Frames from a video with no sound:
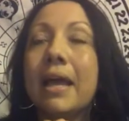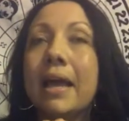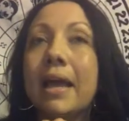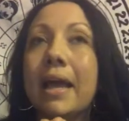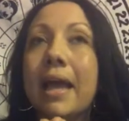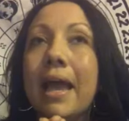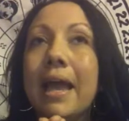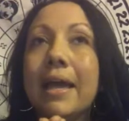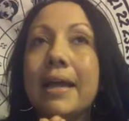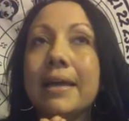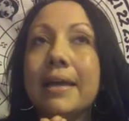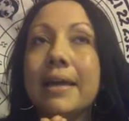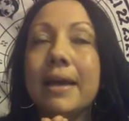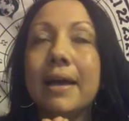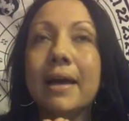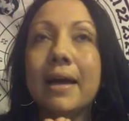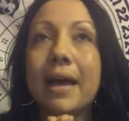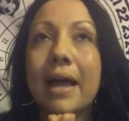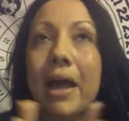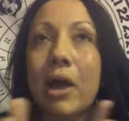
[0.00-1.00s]

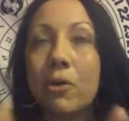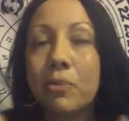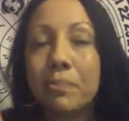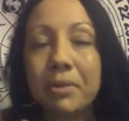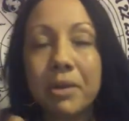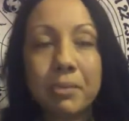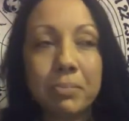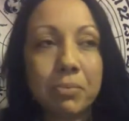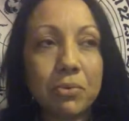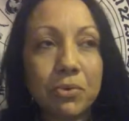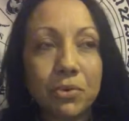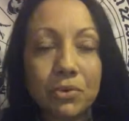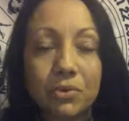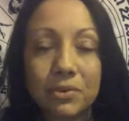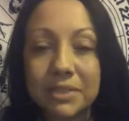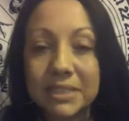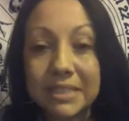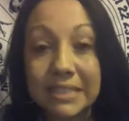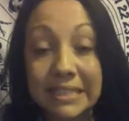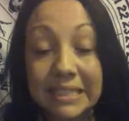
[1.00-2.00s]
help people
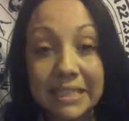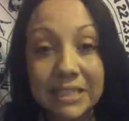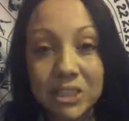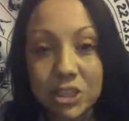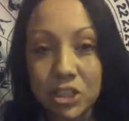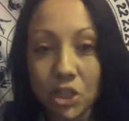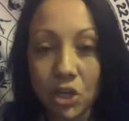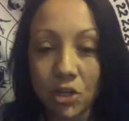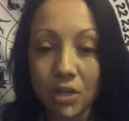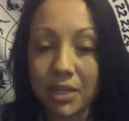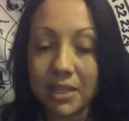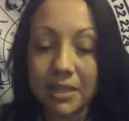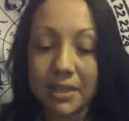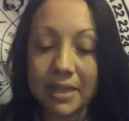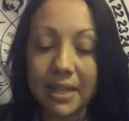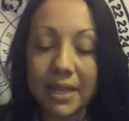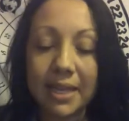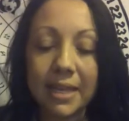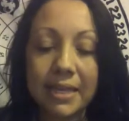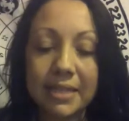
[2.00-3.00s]
see certain
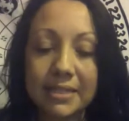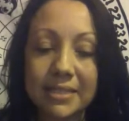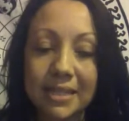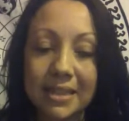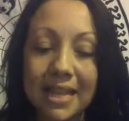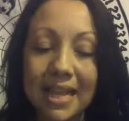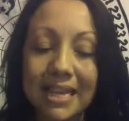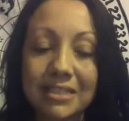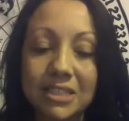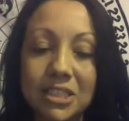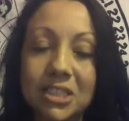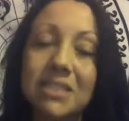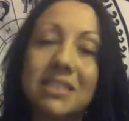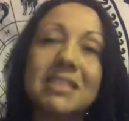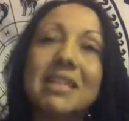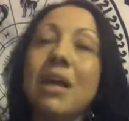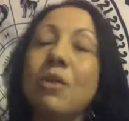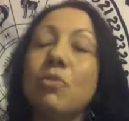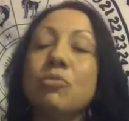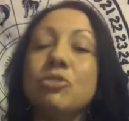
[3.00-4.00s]
things. And that's just
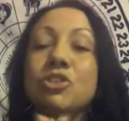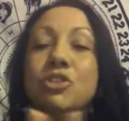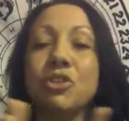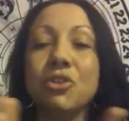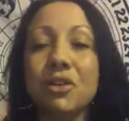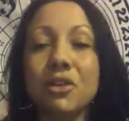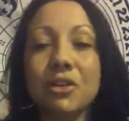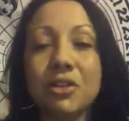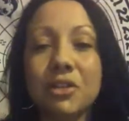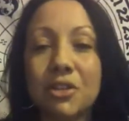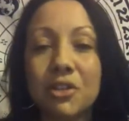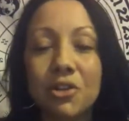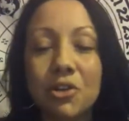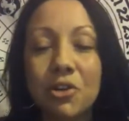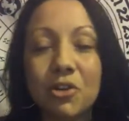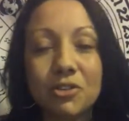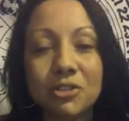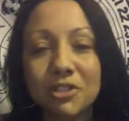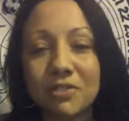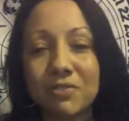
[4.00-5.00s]
not what
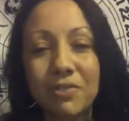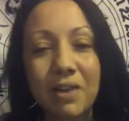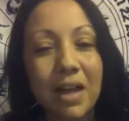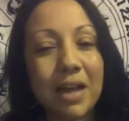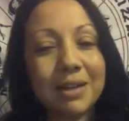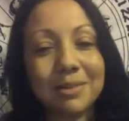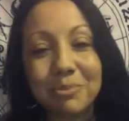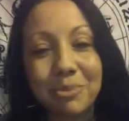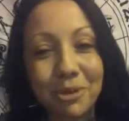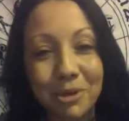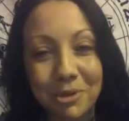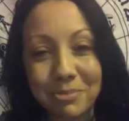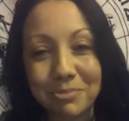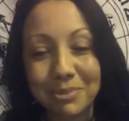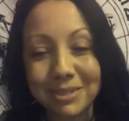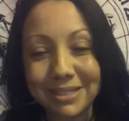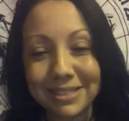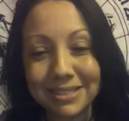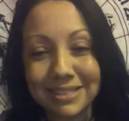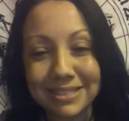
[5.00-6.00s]
your divine
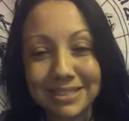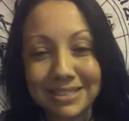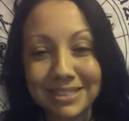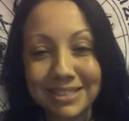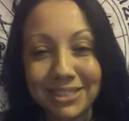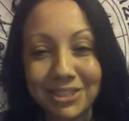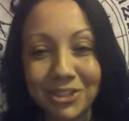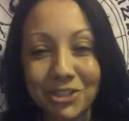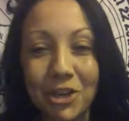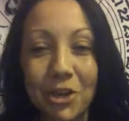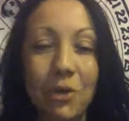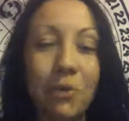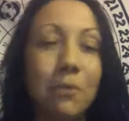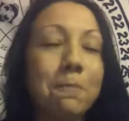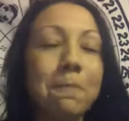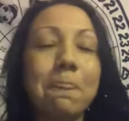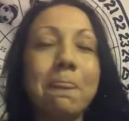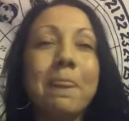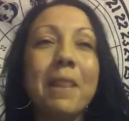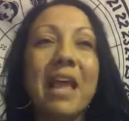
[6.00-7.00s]
purpose, you know?
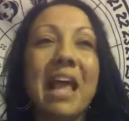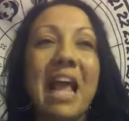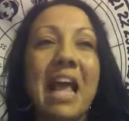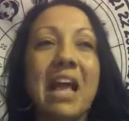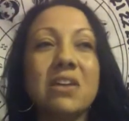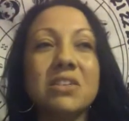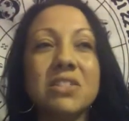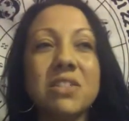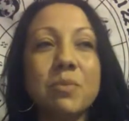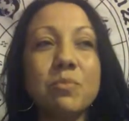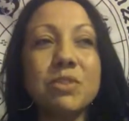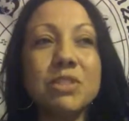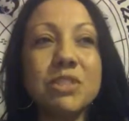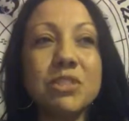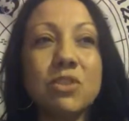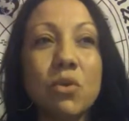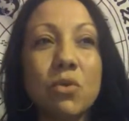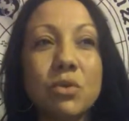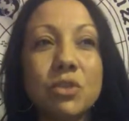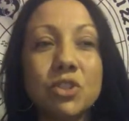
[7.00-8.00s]
How someone's
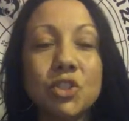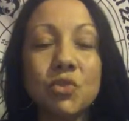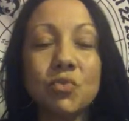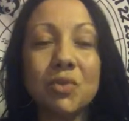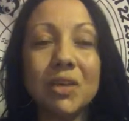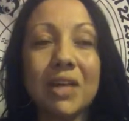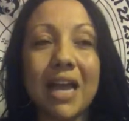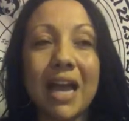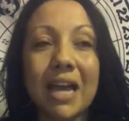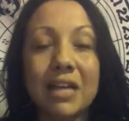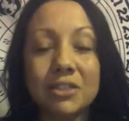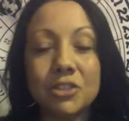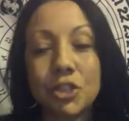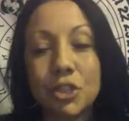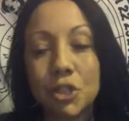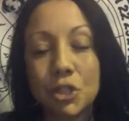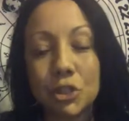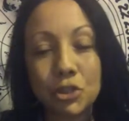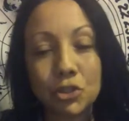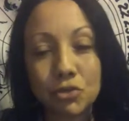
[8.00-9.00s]
going to react to
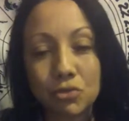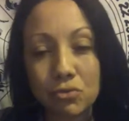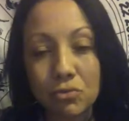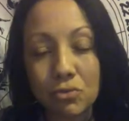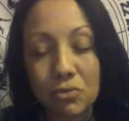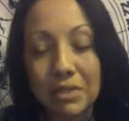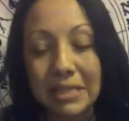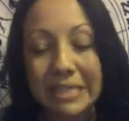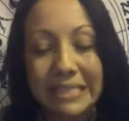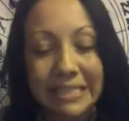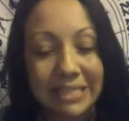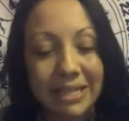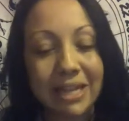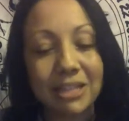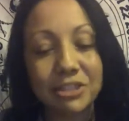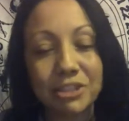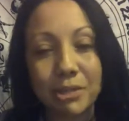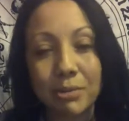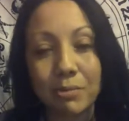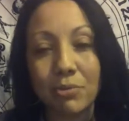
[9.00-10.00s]
your truth is
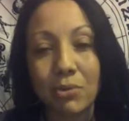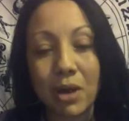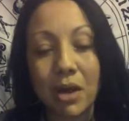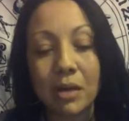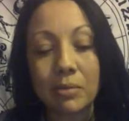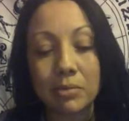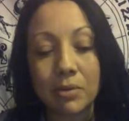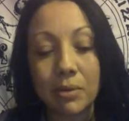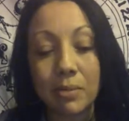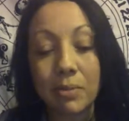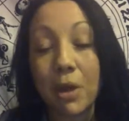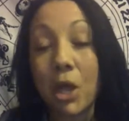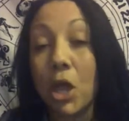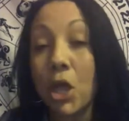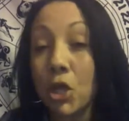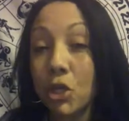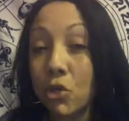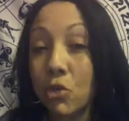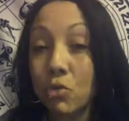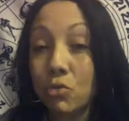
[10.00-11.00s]
not your problem.
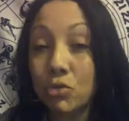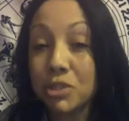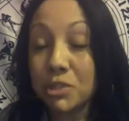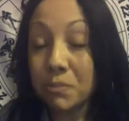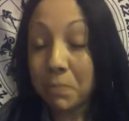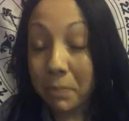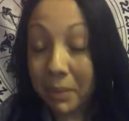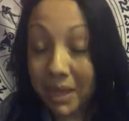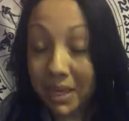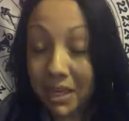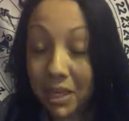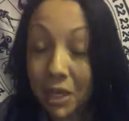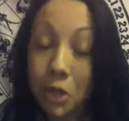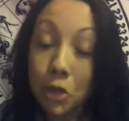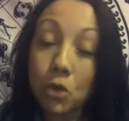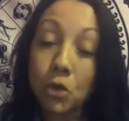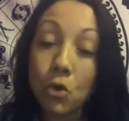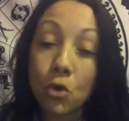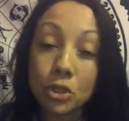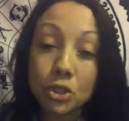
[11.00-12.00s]
You speaking
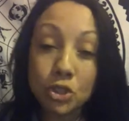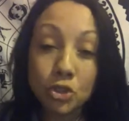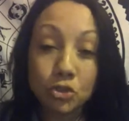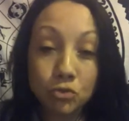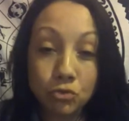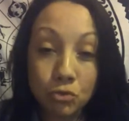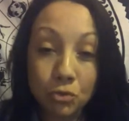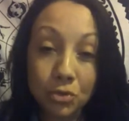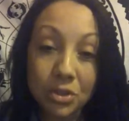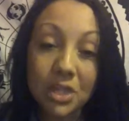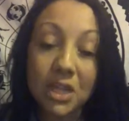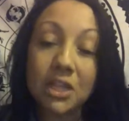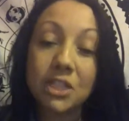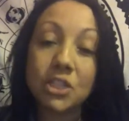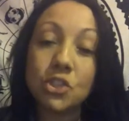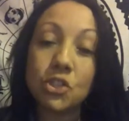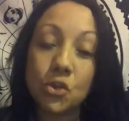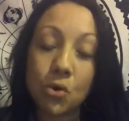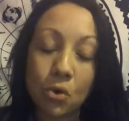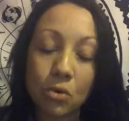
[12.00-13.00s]
your truth
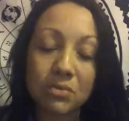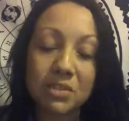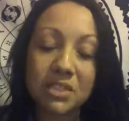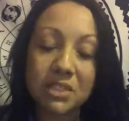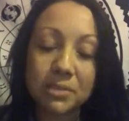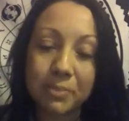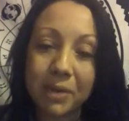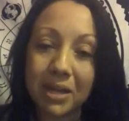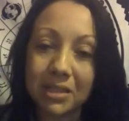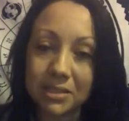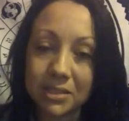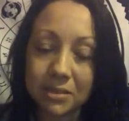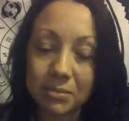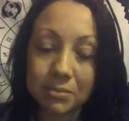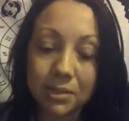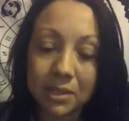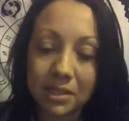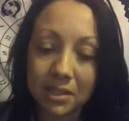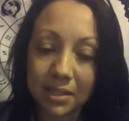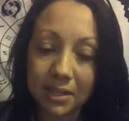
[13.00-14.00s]
is your
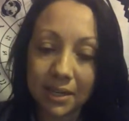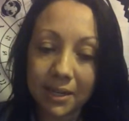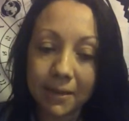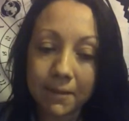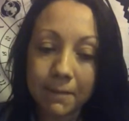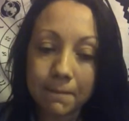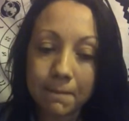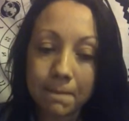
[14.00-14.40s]
responsibility.